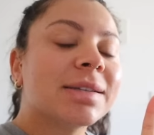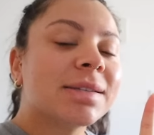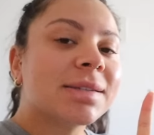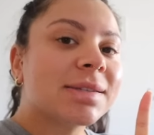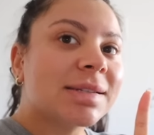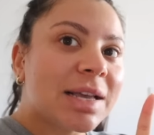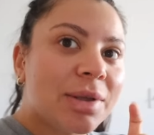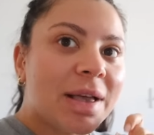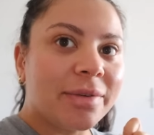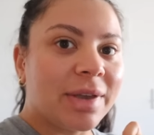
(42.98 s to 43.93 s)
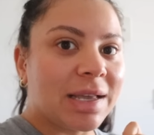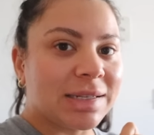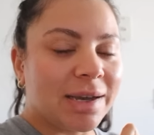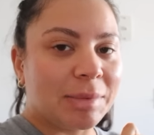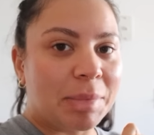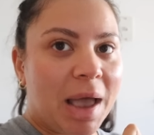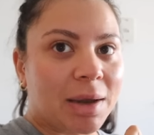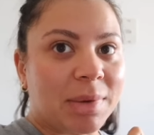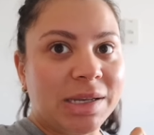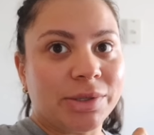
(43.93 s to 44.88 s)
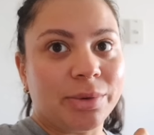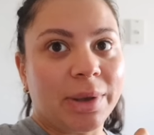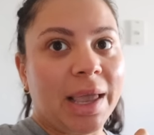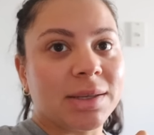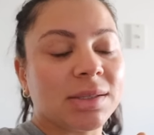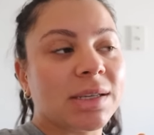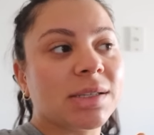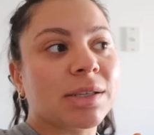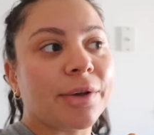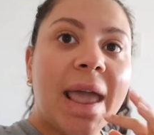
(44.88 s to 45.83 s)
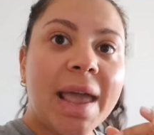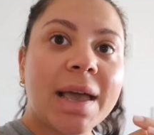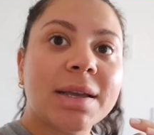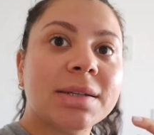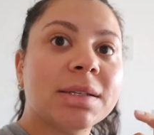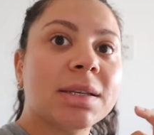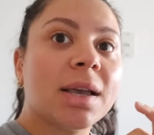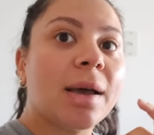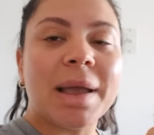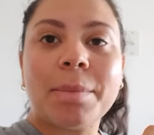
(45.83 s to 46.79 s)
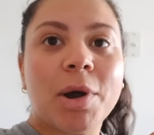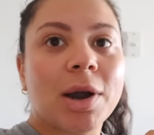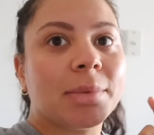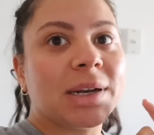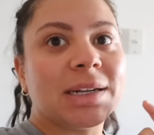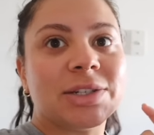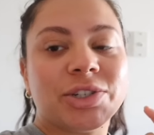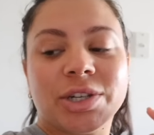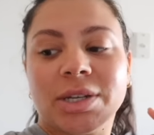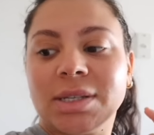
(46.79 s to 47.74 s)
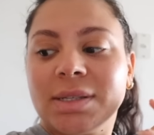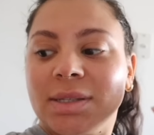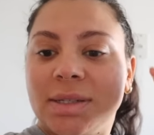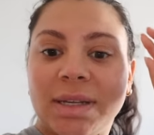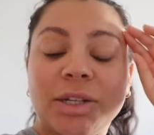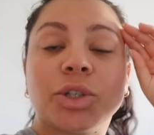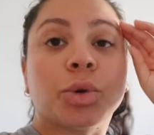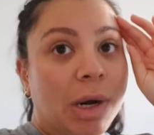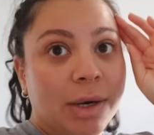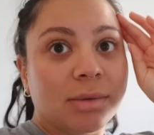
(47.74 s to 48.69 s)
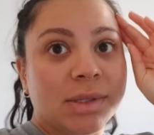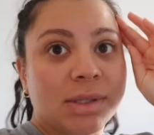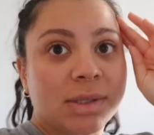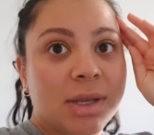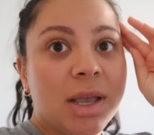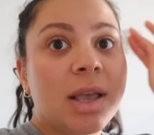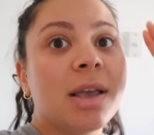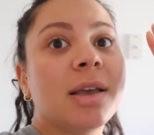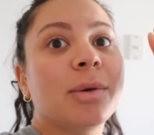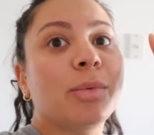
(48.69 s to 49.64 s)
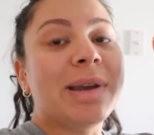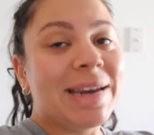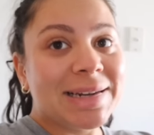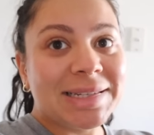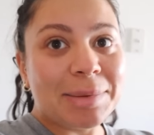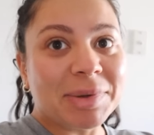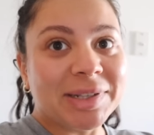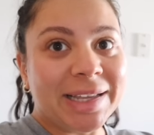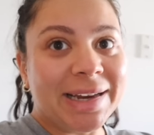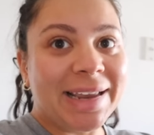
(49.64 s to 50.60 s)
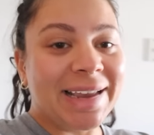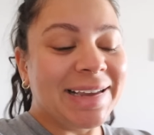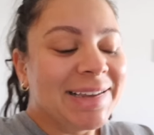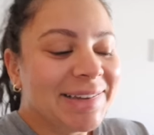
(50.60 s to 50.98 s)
Still have yet to unpack my suitcases. And my apartment is just, it's gross we need a deep cleaning.